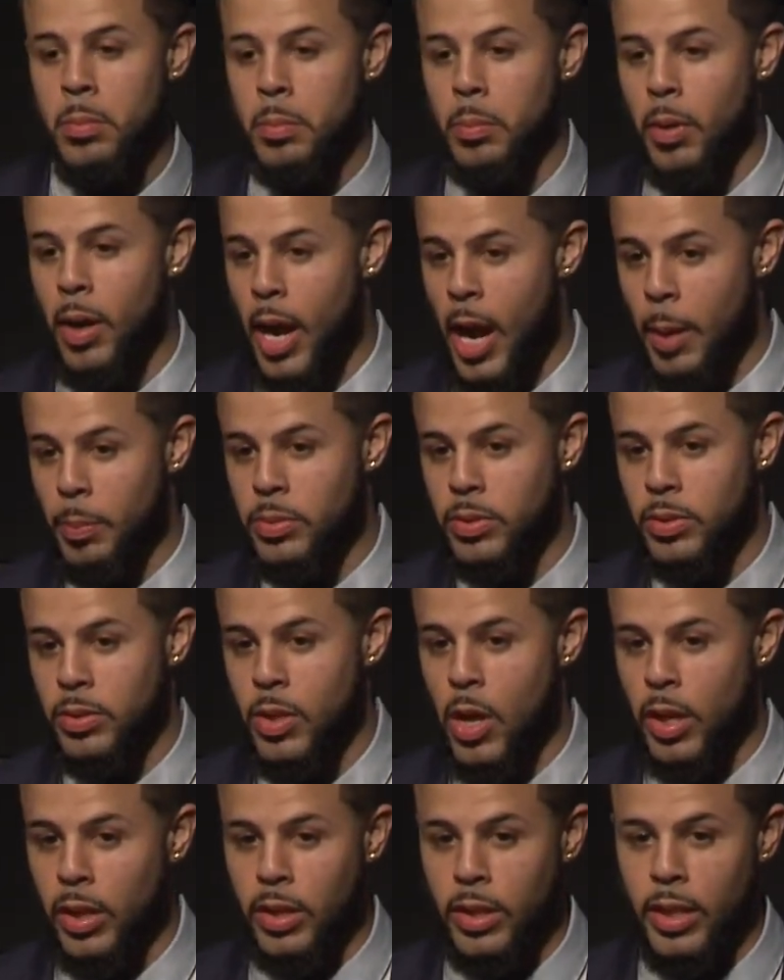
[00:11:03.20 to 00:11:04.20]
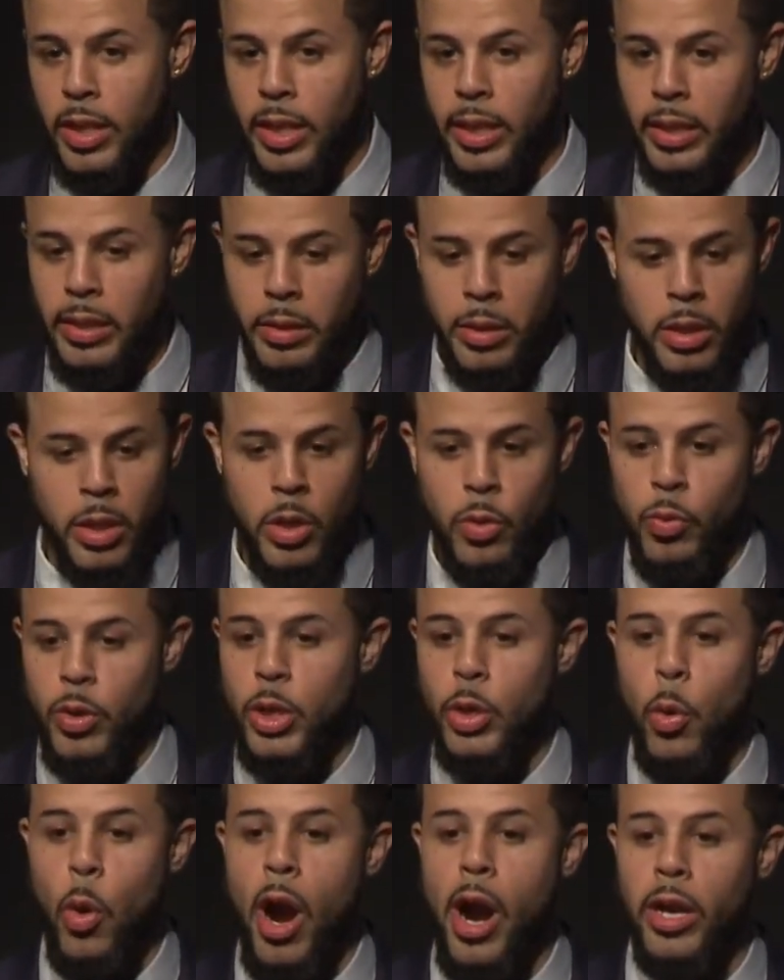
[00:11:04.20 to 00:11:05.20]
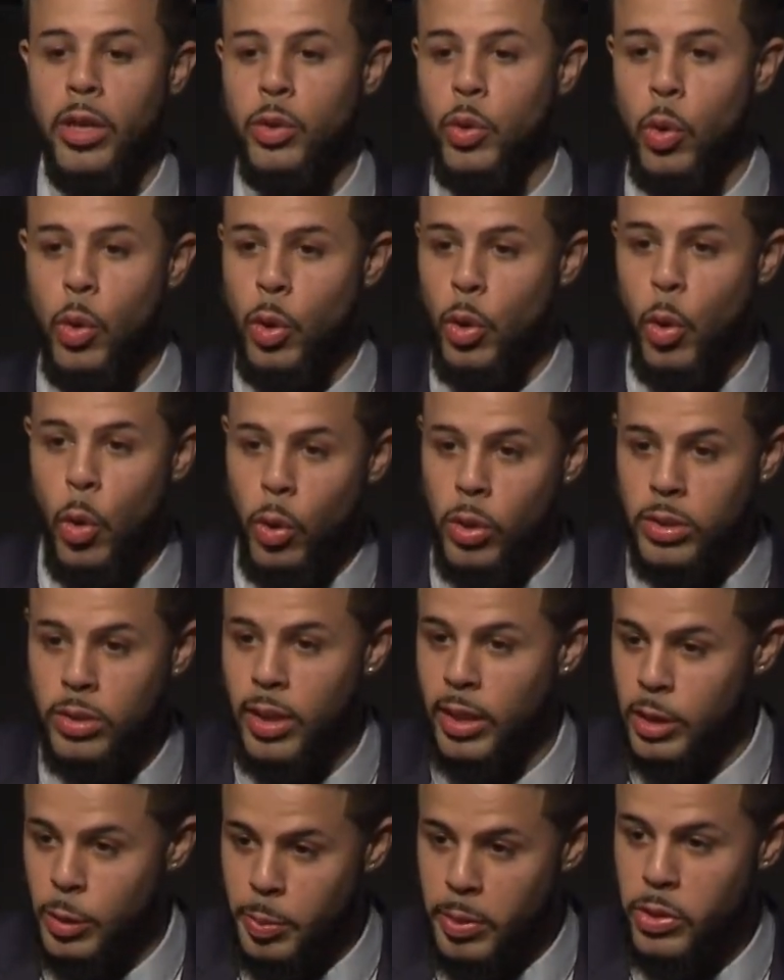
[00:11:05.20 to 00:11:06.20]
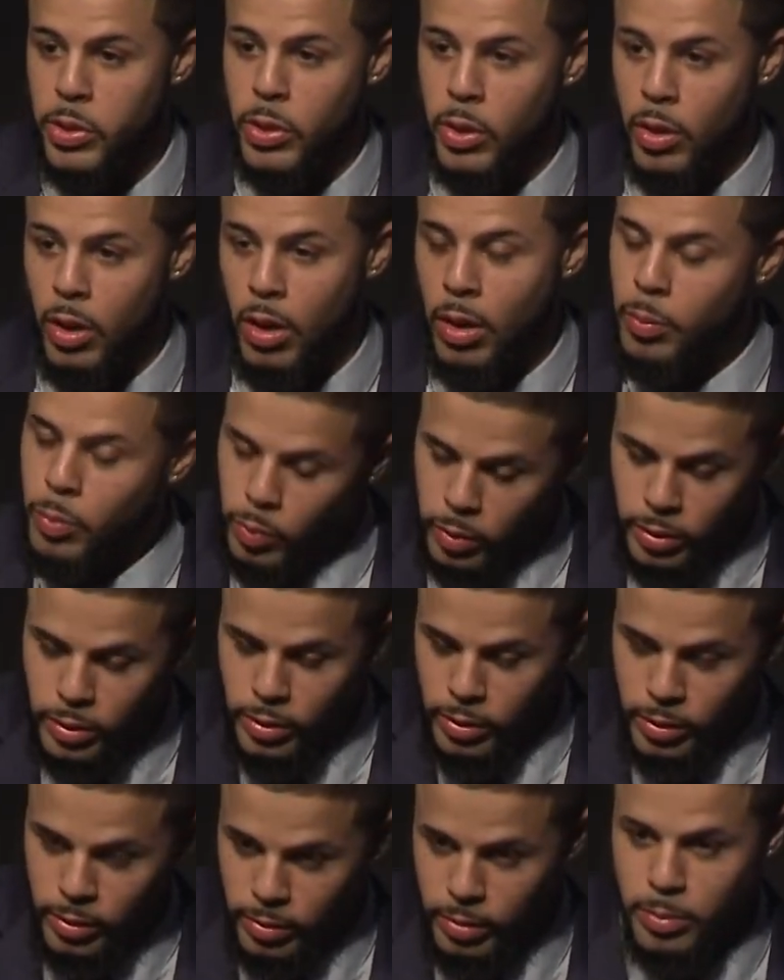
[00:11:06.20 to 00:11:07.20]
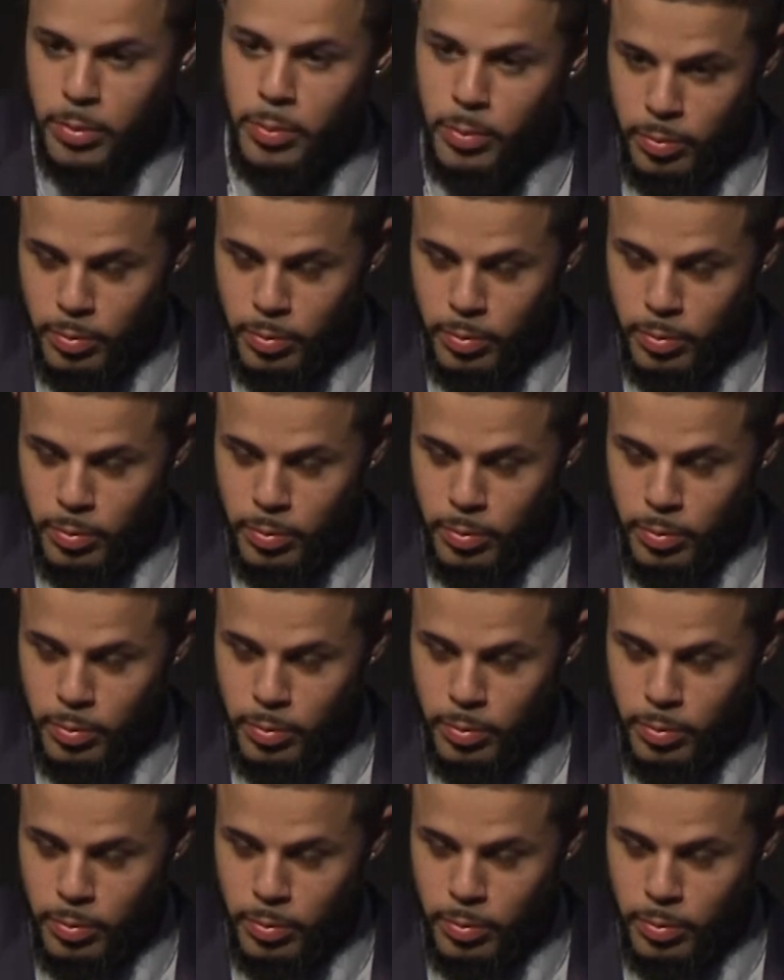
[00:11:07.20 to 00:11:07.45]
Perhaps not in a required core course like speech and comp, which is